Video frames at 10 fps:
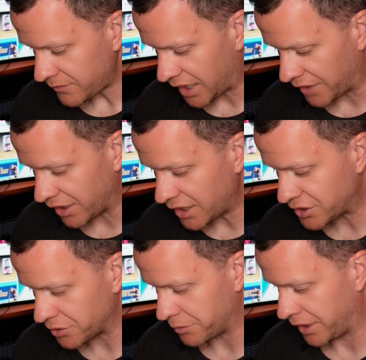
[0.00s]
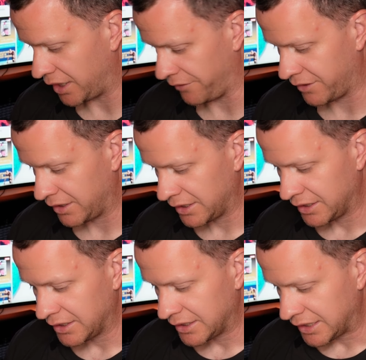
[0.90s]
And the last story we have
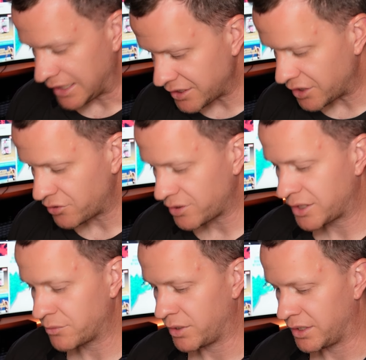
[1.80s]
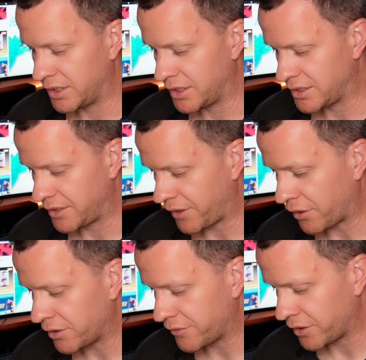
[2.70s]
is an interesting one. It is a
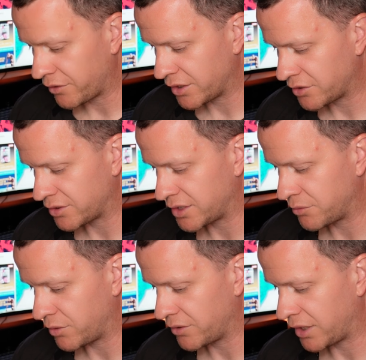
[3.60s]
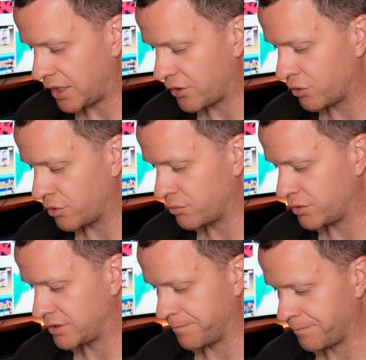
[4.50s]
very, very interesting one that I thought
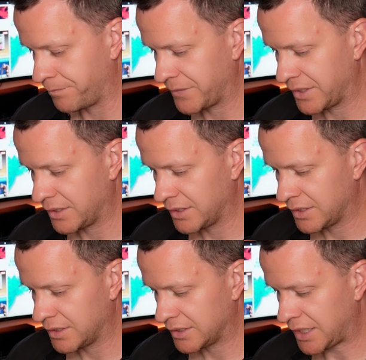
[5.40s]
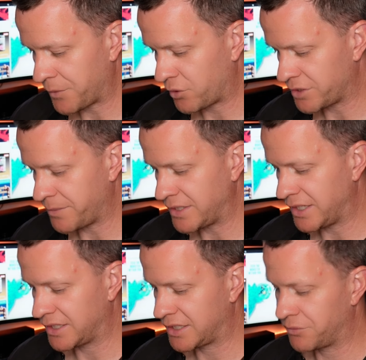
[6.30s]
came across my
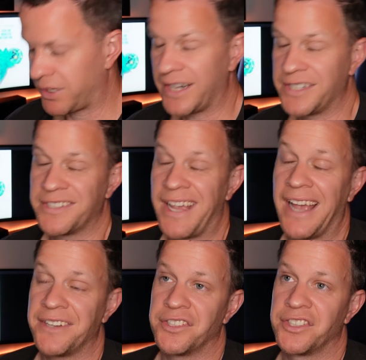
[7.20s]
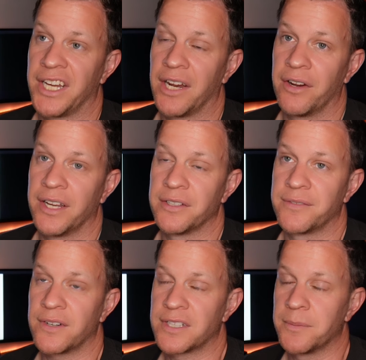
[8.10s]
desk and kind of just had to share. And it's
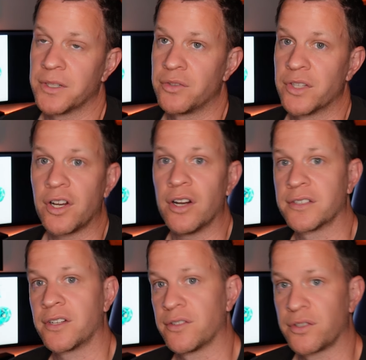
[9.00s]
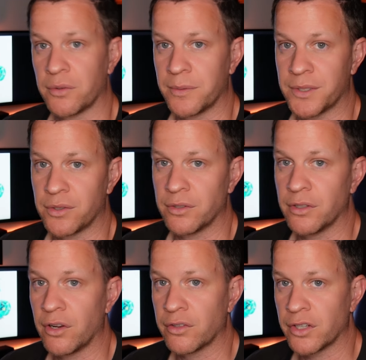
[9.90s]
very similar to the Costco story we saw
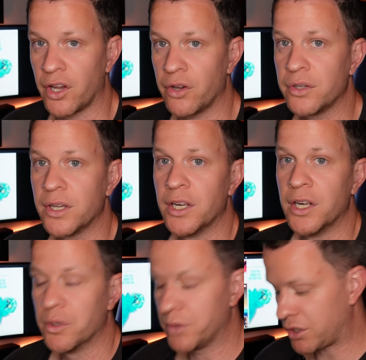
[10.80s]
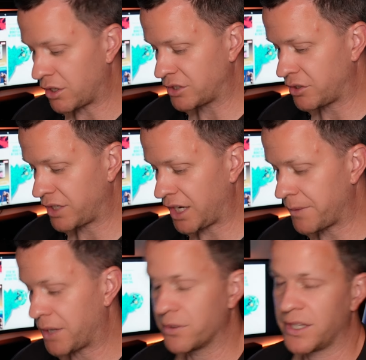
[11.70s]
not long ago, where Costco came
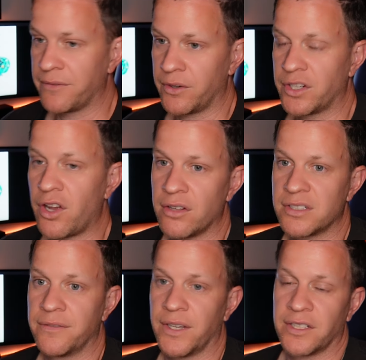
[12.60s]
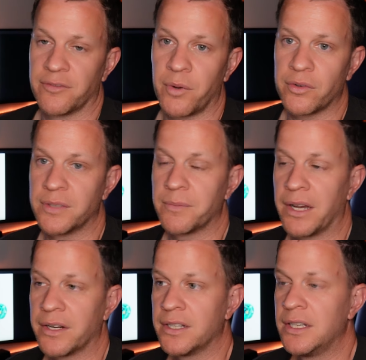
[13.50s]
out with a very cost-effective protein
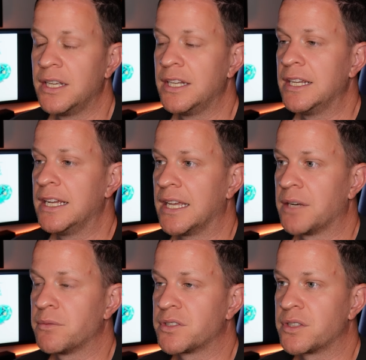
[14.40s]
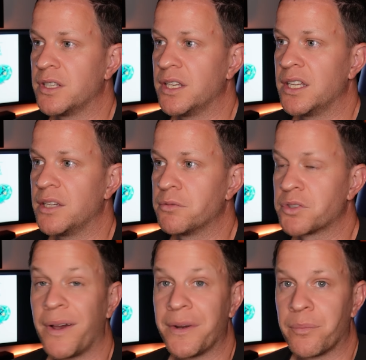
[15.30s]
powder. And it was
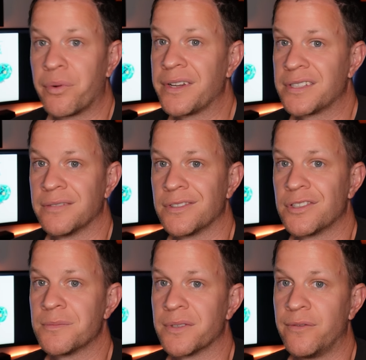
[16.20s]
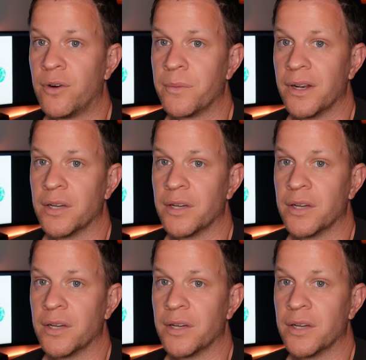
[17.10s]
quite impressive in terms of formula.